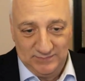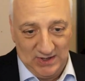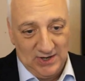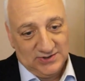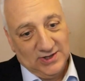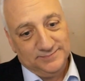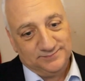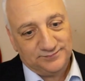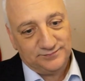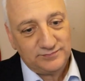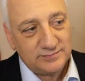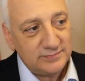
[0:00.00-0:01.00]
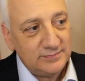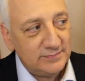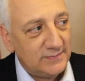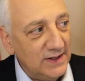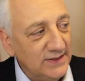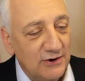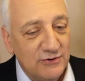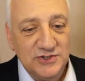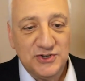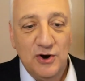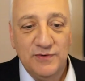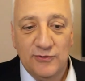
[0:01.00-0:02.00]
You know, so they're
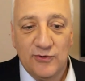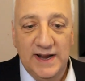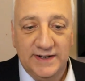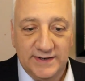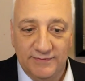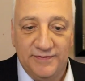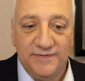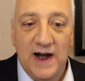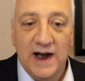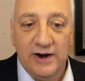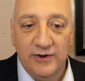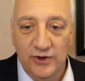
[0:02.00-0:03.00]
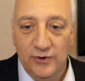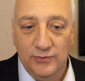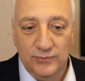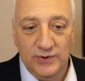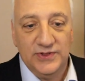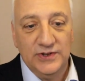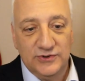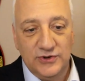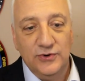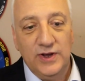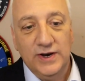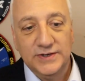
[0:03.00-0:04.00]
reserving right to fire you within
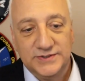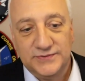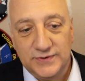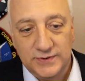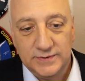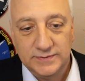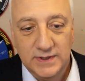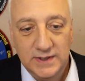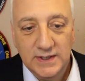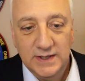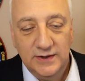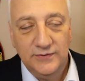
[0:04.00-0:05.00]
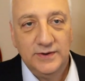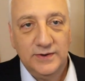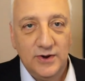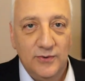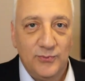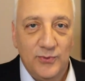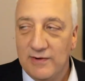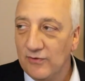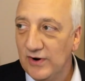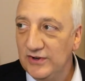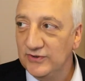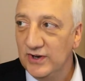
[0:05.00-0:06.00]
two years for if you, you know for
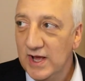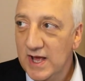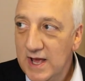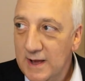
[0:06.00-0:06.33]
whatever reason.